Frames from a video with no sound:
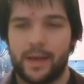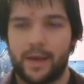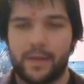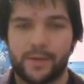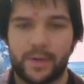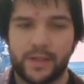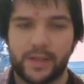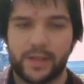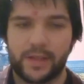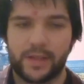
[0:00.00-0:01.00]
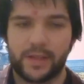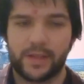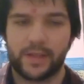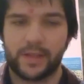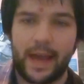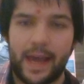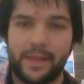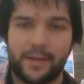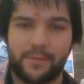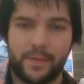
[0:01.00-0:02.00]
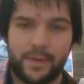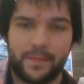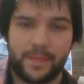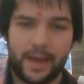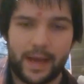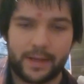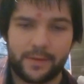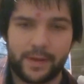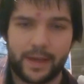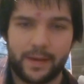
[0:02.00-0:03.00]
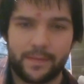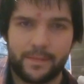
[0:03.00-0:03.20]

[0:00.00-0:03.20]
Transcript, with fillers: if this one's good. I've never had this one actually. Uh,